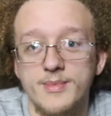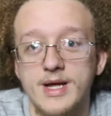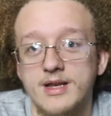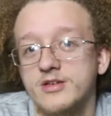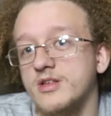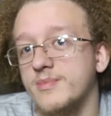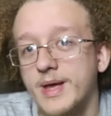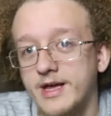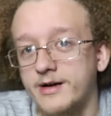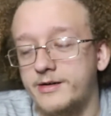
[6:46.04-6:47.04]
I'm not going to just
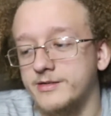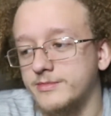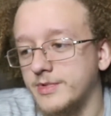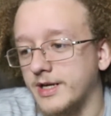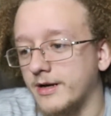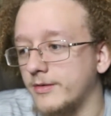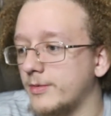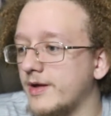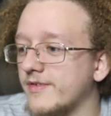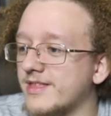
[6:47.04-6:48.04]
bail. You know,
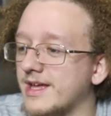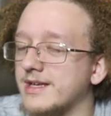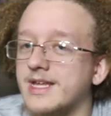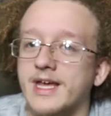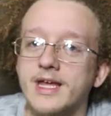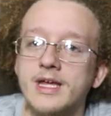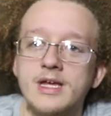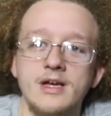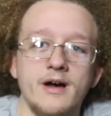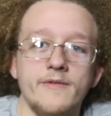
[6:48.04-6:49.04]
we have a set day
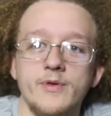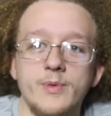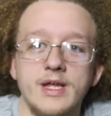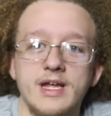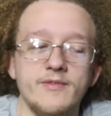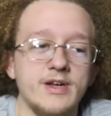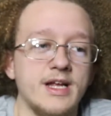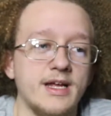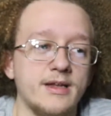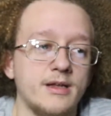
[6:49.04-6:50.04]
of the week every
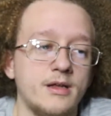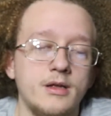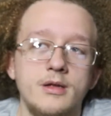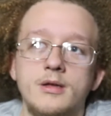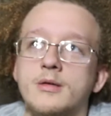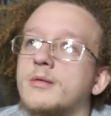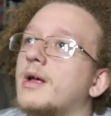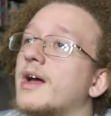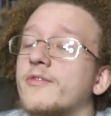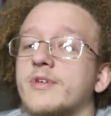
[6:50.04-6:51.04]
night.
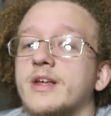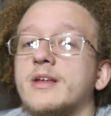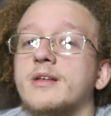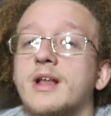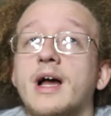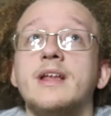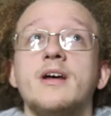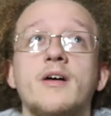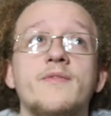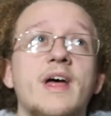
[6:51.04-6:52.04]
Every night
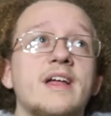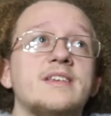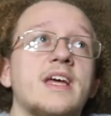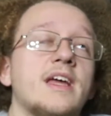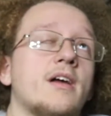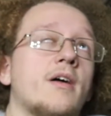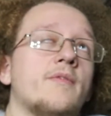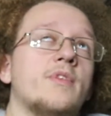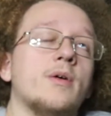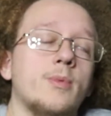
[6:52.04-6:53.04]
of that day
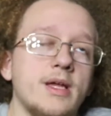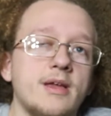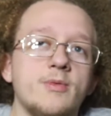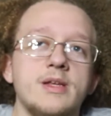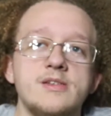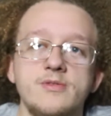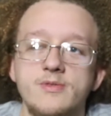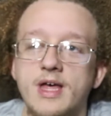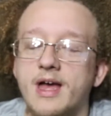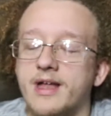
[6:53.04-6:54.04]
of the week we do
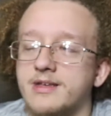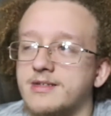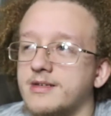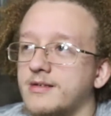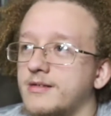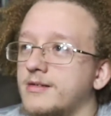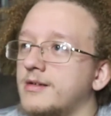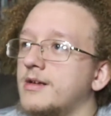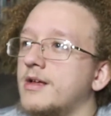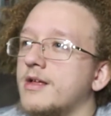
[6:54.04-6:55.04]
that,
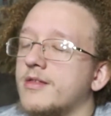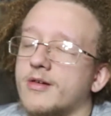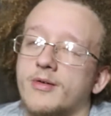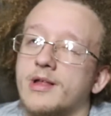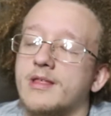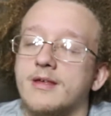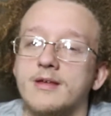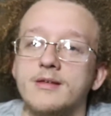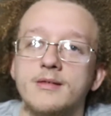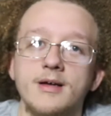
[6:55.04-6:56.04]
so it's
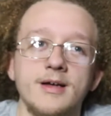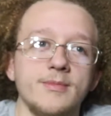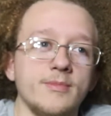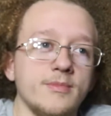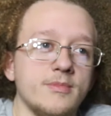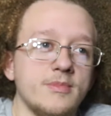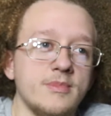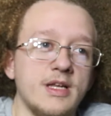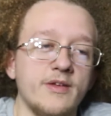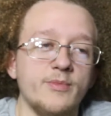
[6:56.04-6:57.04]
good.
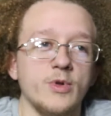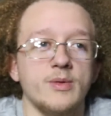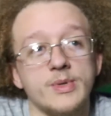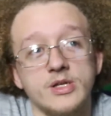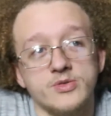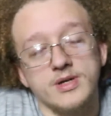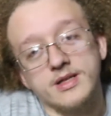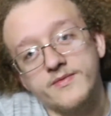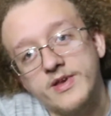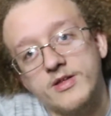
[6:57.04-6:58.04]
And I've really been enjoying
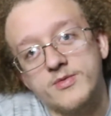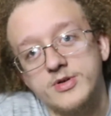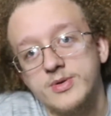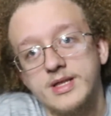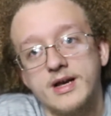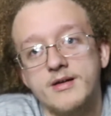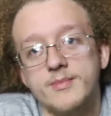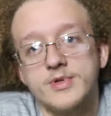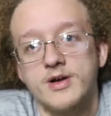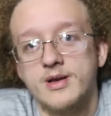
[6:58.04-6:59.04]
the videos we're doing there.
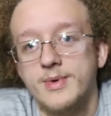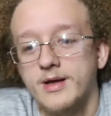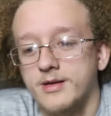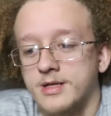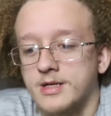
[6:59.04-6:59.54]
We're talking about